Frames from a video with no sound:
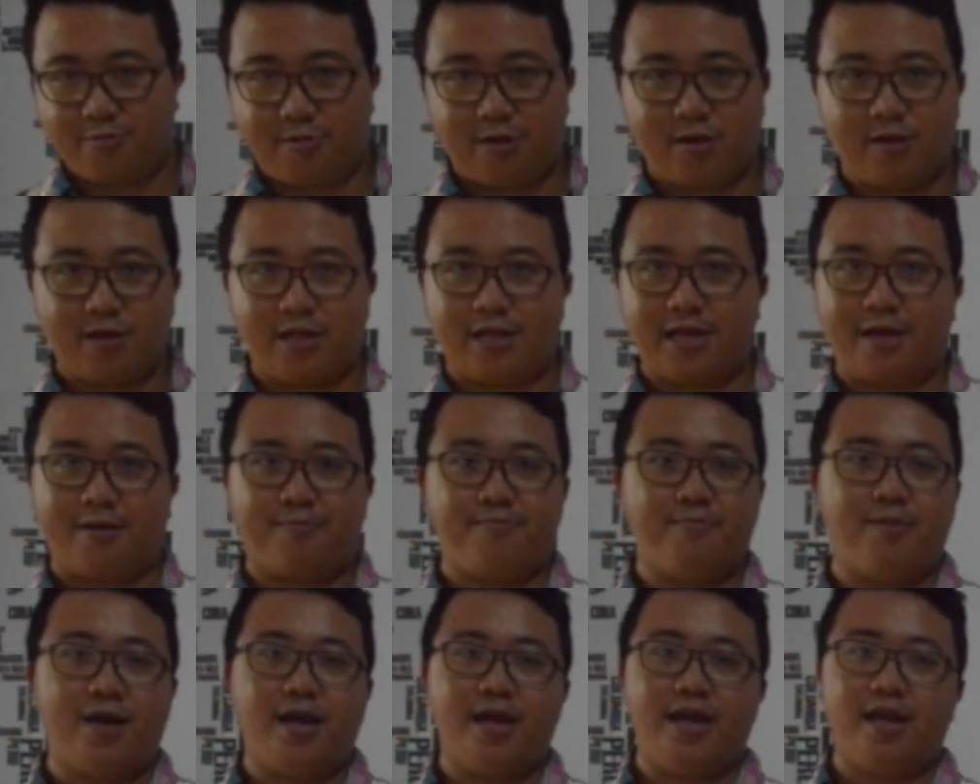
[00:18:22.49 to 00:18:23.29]

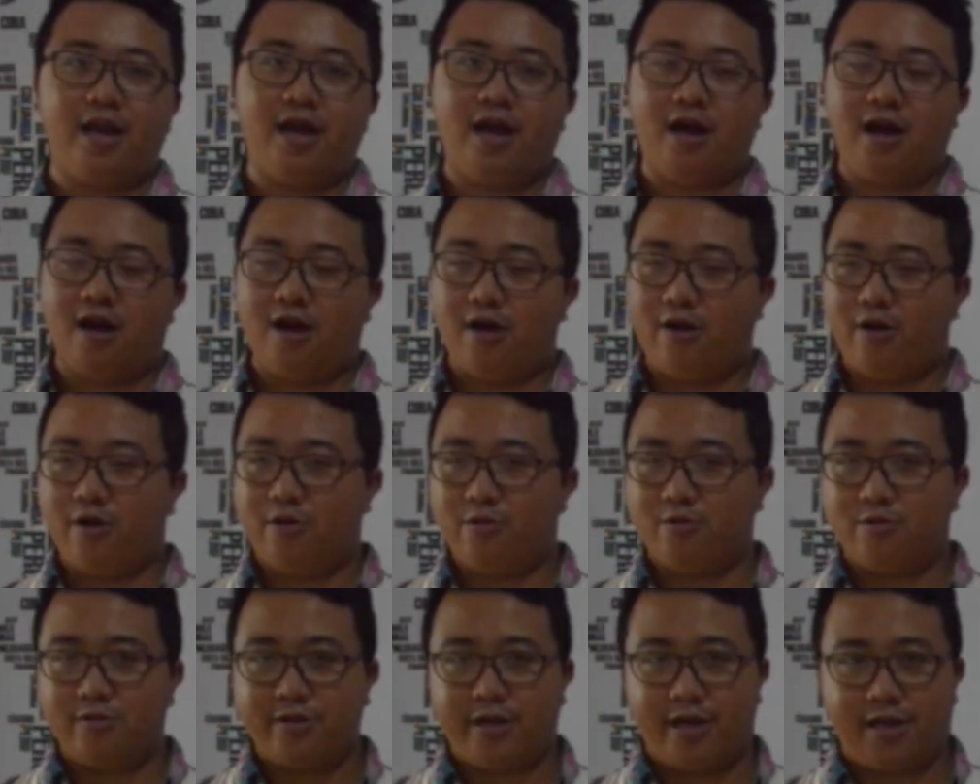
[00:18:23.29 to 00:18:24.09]
click buy
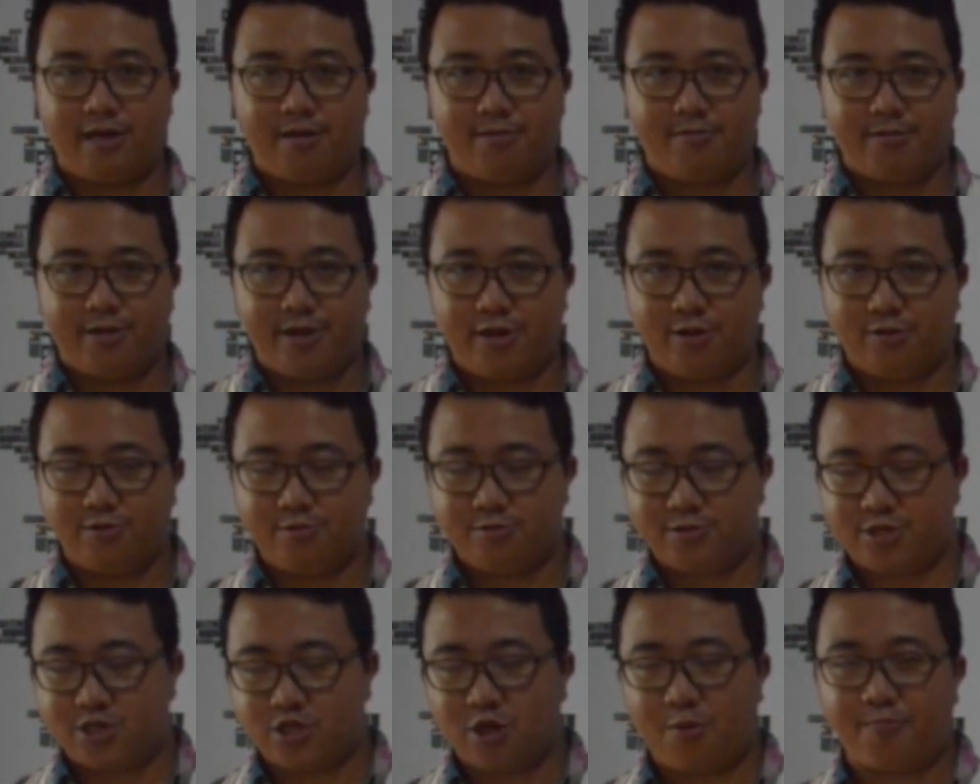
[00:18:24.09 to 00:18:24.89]
now
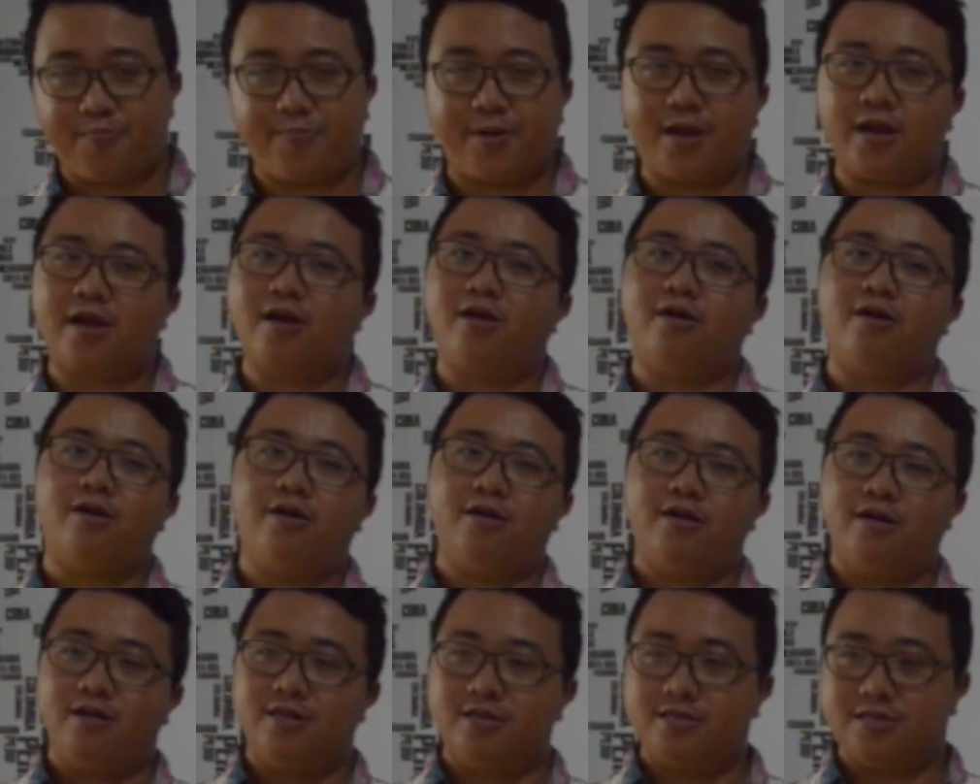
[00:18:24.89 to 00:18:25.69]
and shopping
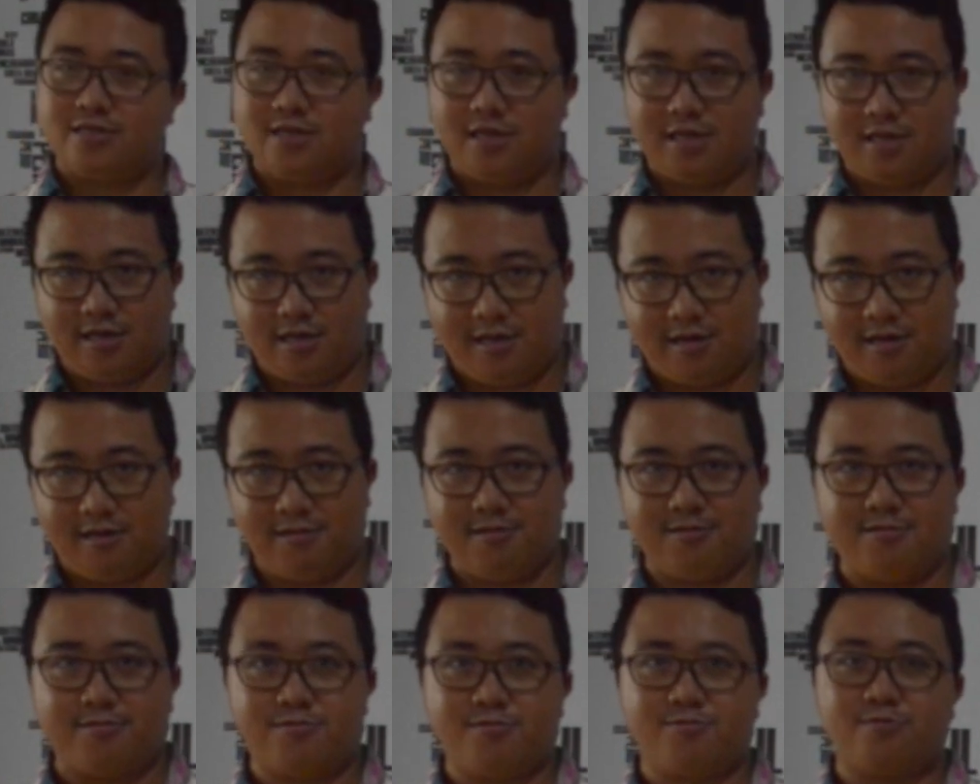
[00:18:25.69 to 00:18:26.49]
carts and
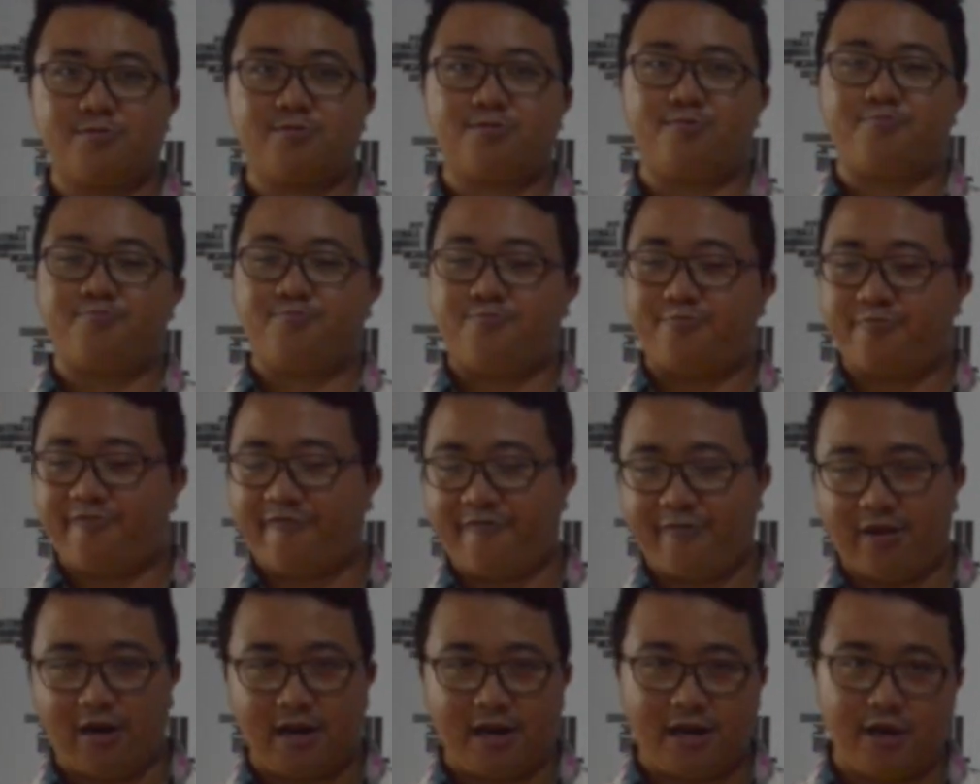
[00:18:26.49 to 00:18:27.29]
then
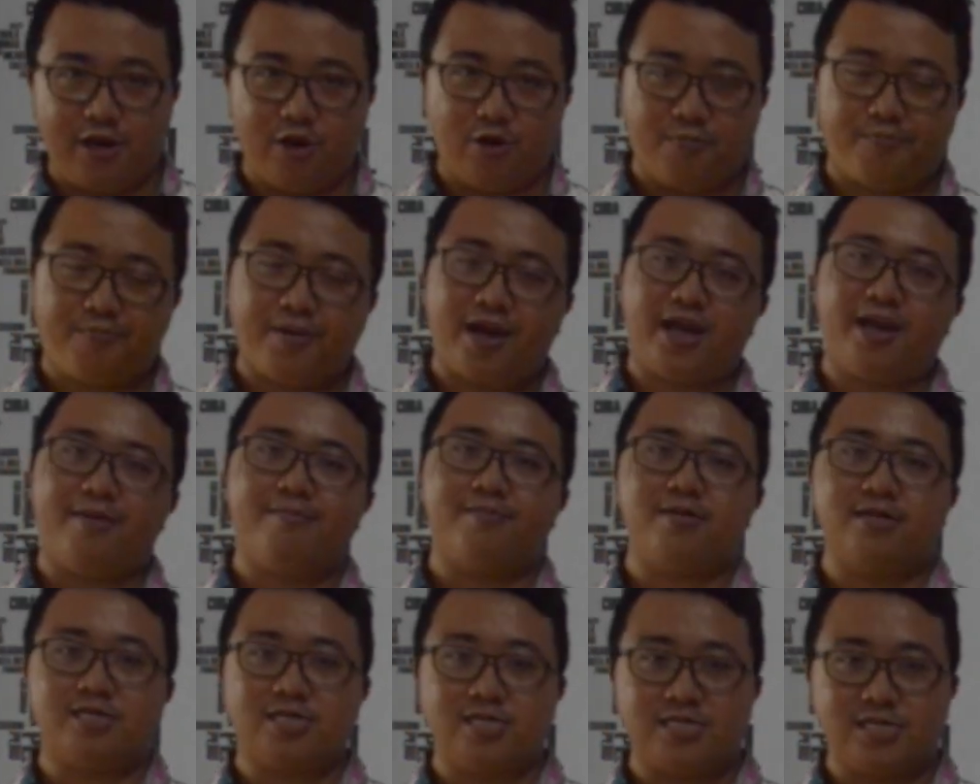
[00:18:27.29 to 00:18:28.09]
fill in your
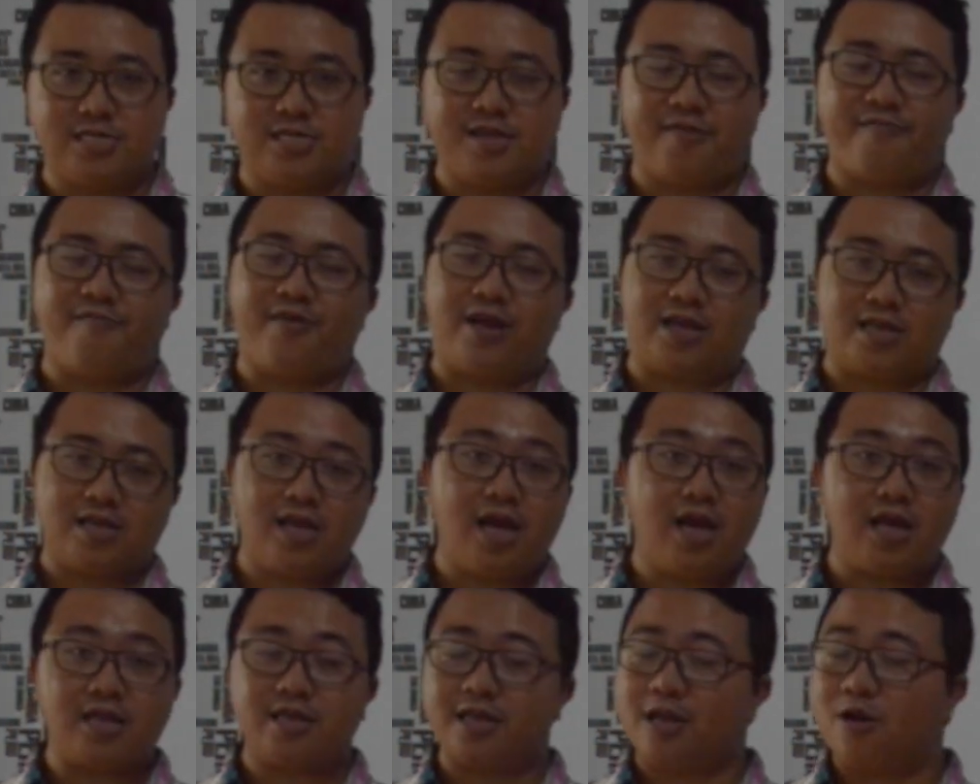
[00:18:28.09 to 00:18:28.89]
payments and stuff like
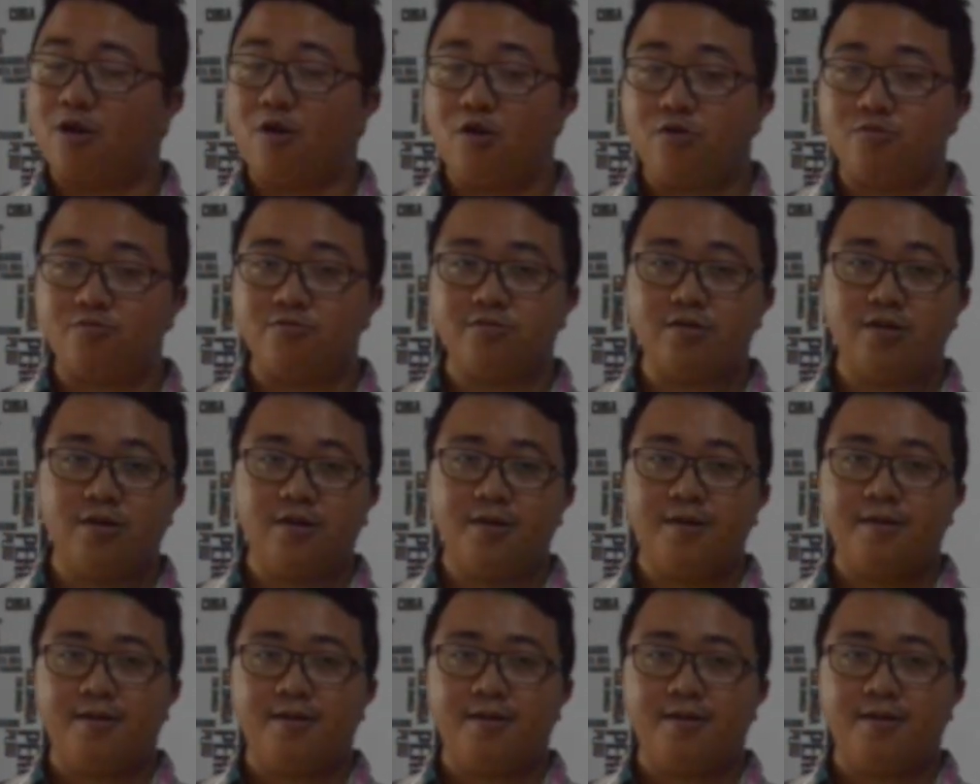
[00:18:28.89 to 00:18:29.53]
that. They don't.